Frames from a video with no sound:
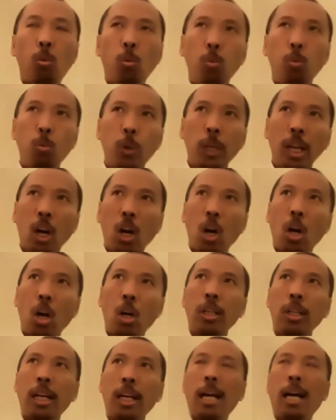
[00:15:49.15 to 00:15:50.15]
We
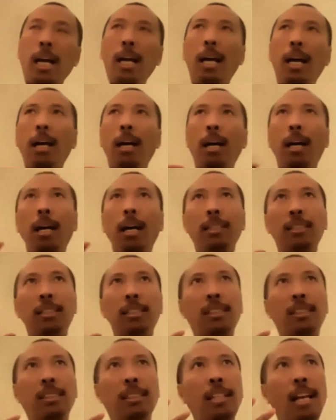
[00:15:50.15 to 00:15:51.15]
are
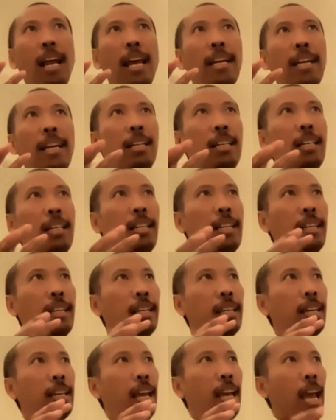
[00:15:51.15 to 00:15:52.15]

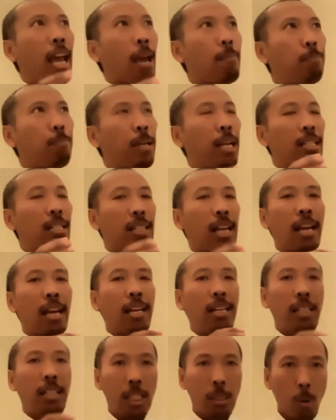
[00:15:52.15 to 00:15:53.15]
slightly happy and
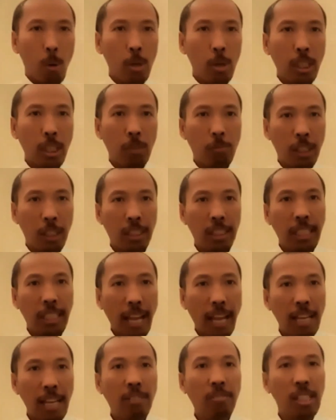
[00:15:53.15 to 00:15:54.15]
slightly disappointed with the
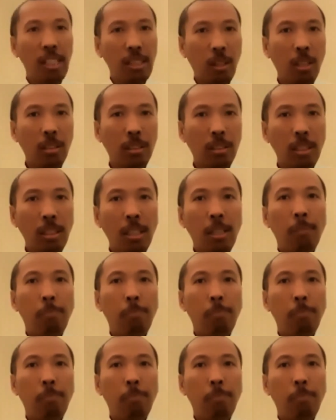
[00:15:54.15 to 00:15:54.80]
end result,